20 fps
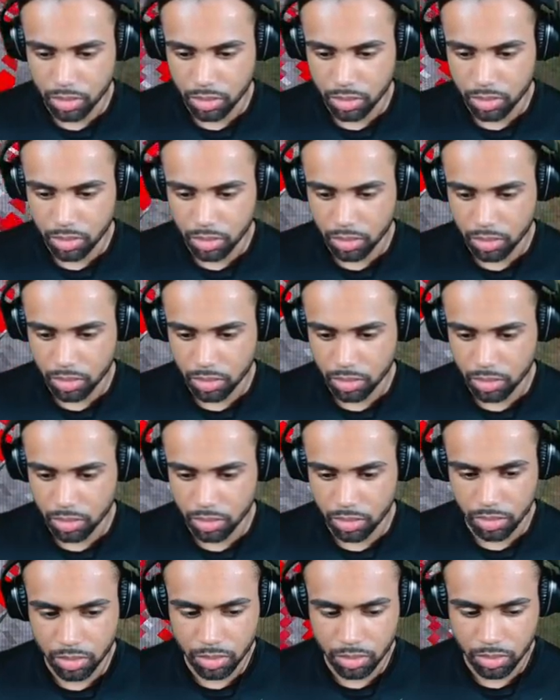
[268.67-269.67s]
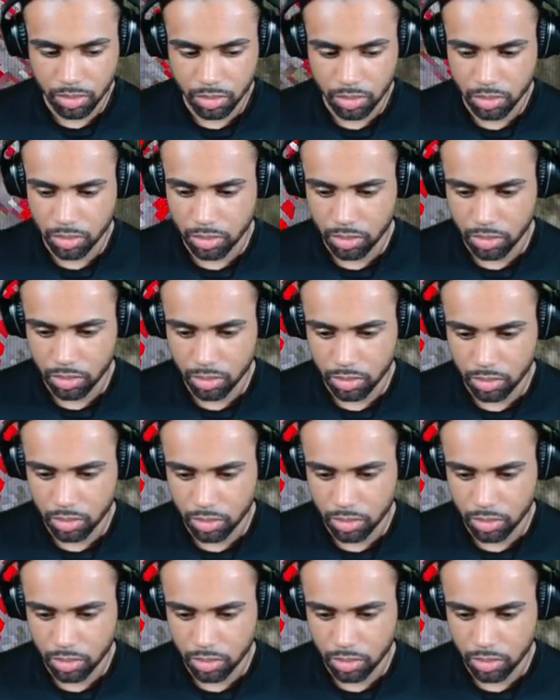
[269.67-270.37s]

(silence)